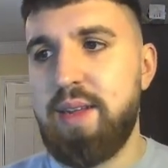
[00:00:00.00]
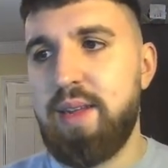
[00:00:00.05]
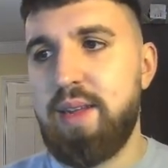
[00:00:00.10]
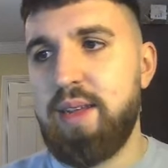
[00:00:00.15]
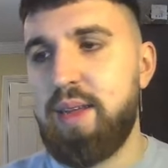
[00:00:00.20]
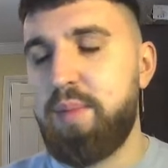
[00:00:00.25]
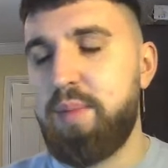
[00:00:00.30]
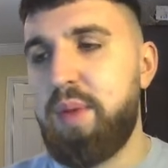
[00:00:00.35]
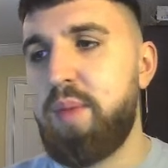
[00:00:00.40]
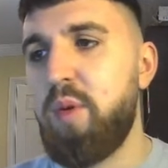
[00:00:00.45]

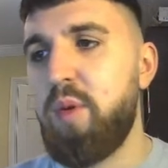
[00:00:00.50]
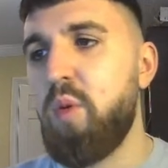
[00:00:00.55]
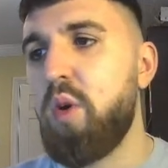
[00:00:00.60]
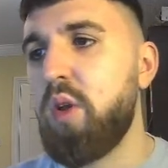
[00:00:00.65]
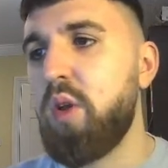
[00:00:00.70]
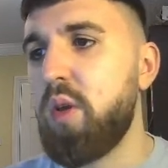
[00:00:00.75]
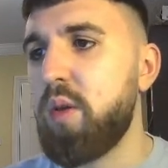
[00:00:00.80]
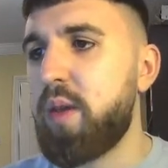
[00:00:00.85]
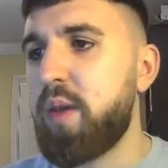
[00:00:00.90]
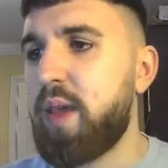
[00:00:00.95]
maybe
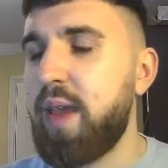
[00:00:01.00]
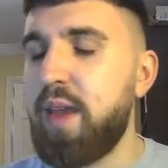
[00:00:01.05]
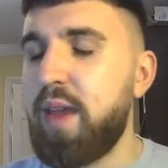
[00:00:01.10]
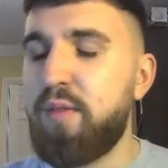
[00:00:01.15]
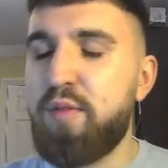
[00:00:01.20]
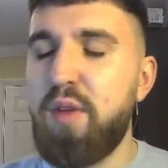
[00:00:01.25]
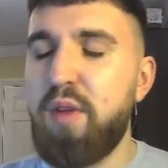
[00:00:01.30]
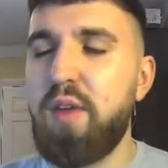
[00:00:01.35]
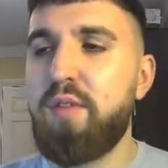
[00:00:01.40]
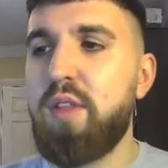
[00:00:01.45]
one
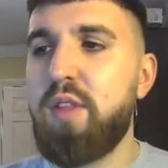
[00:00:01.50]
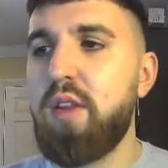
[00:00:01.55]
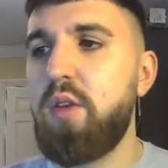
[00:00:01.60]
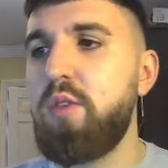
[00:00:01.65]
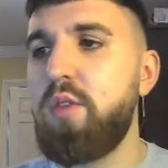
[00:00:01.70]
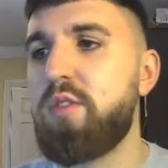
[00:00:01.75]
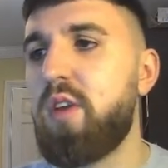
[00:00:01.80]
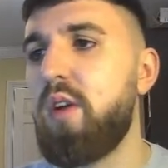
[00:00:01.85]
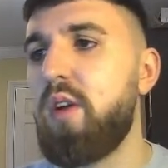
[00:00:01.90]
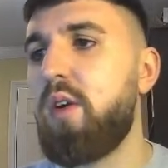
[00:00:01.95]
if they do
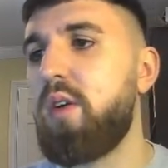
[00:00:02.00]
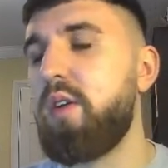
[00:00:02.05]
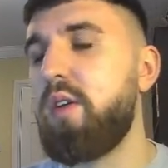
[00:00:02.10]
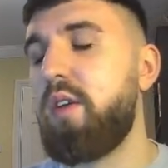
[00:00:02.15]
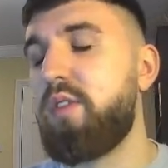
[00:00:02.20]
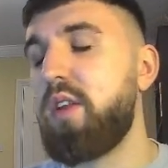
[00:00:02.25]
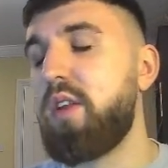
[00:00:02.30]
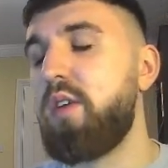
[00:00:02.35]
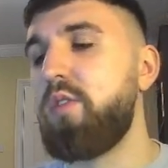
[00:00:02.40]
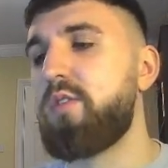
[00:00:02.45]
score,
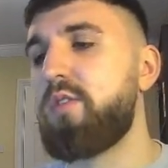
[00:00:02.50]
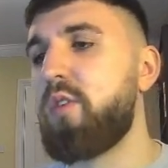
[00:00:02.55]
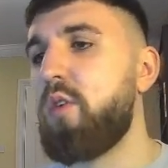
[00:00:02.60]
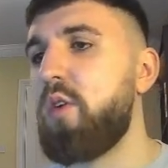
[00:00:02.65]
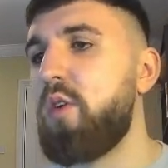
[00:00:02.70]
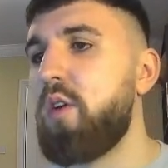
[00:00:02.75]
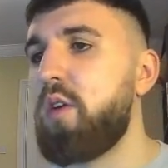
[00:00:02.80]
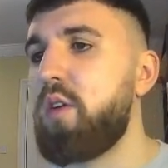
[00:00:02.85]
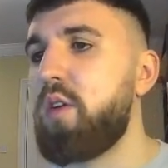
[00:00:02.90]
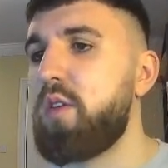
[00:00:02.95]

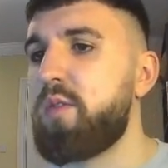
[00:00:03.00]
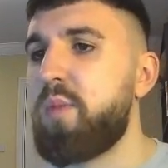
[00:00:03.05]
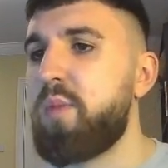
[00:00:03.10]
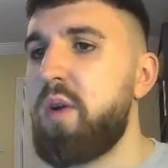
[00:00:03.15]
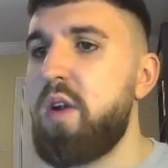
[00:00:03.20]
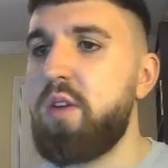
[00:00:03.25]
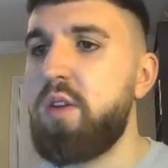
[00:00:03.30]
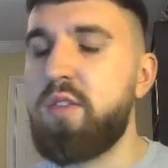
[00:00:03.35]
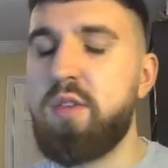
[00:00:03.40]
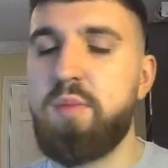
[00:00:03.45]

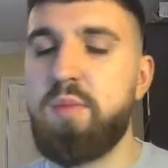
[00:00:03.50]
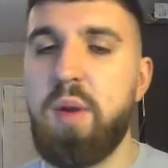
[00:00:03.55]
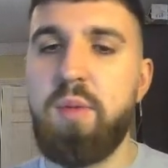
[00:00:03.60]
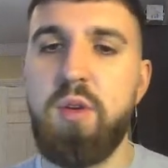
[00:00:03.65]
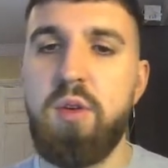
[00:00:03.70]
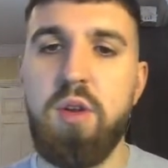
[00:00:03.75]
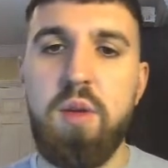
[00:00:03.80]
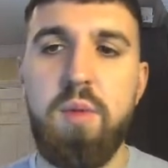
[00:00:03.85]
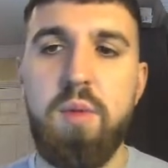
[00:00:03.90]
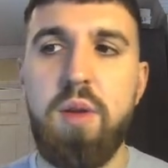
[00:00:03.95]
Spurs is probably going
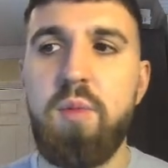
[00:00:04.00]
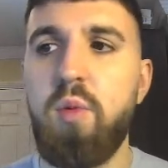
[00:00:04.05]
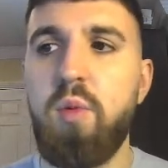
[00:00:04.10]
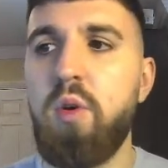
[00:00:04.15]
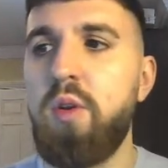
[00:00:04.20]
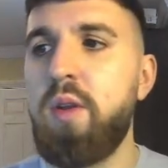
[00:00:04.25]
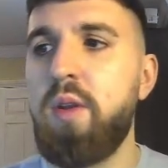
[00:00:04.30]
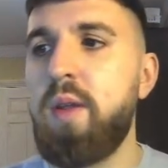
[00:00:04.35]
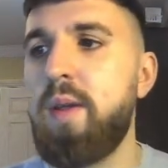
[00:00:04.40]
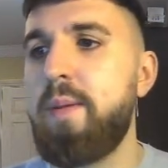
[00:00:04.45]
to be one.
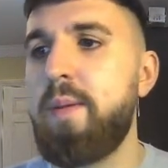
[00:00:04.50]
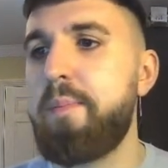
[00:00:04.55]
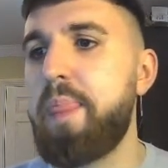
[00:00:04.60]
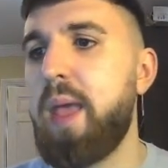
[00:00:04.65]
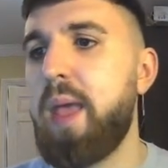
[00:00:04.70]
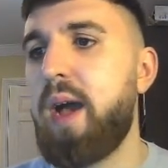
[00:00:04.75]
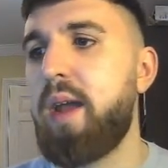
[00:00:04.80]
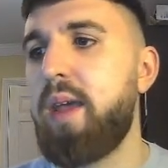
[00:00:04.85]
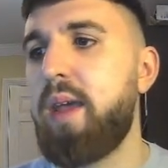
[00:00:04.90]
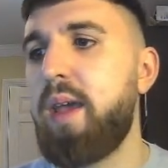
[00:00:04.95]

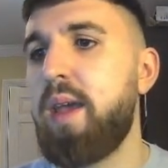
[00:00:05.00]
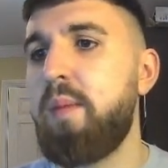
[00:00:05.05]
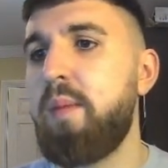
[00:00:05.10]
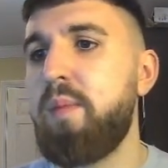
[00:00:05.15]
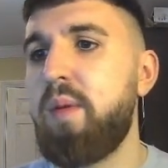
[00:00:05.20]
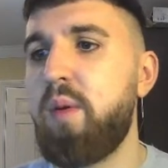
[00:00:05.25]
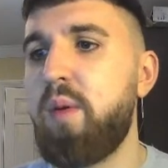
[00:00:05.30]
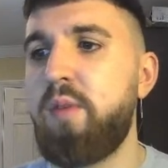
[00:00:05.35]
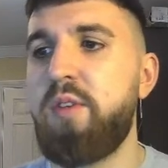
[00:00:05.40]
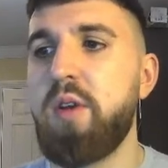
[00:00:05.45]
And
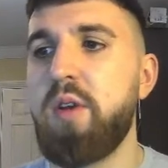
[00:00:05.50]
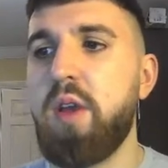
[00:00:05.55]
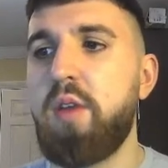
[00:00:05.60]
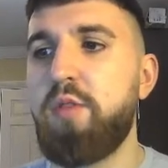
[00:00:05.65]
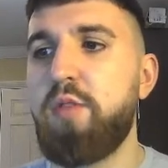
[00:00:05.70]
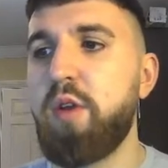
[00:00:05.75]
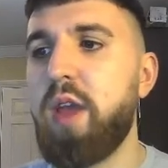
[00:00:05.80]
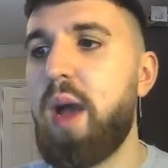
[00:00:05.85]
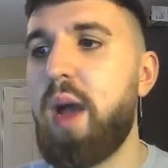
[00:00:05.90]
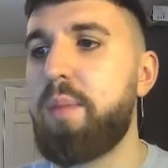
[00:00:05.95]
if you're
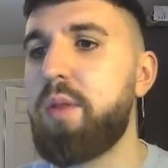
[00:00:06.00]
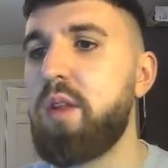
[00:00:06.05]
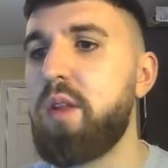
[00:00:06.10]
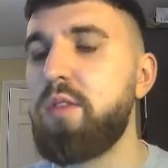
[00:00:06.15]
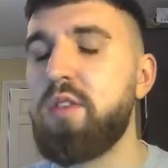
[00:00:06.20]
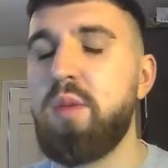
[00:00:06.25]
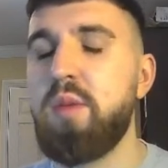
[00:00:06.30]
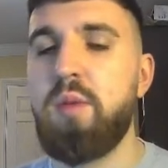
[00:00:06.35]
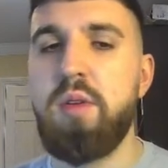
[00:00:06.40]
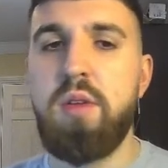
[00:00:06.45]
captaining
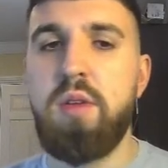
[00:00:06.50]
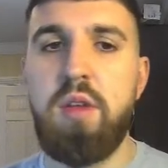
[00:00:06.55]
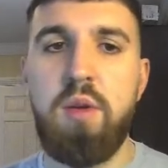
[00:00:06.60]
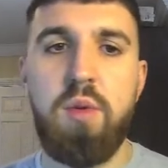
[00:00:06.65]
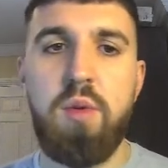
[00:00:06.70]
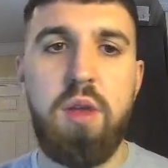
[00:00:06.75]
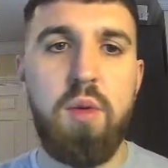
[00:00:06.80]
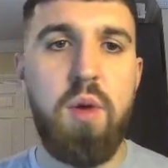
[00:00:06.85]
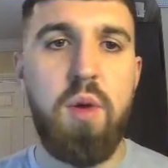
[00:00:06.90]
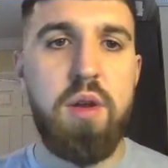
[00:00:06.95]
someone,
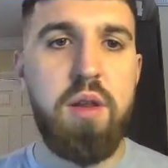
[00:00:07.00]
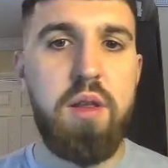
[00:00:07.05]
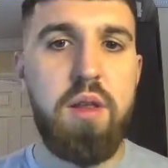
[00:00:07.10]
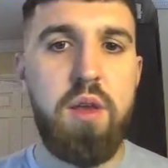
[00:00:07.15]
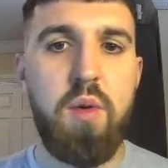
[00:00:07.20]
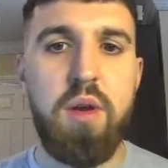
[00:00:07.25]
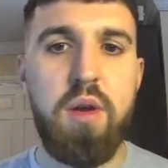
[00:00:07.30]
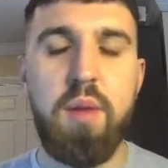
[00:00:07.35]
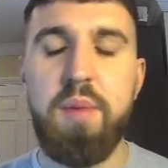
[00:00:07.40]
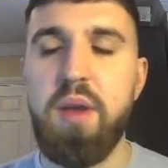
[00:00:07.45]
you want
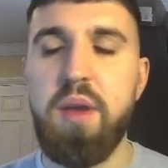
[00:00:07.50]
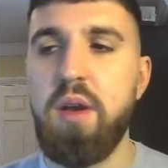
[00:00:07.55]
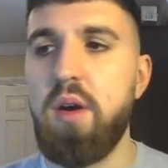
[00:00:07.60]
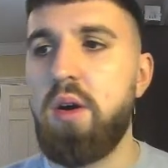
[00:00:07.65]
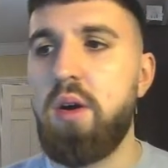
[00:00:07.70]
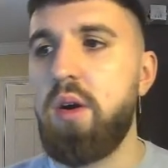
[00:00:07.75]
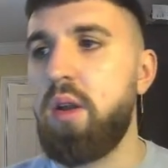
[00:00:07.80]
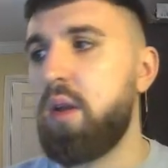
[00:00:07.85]
a big haul.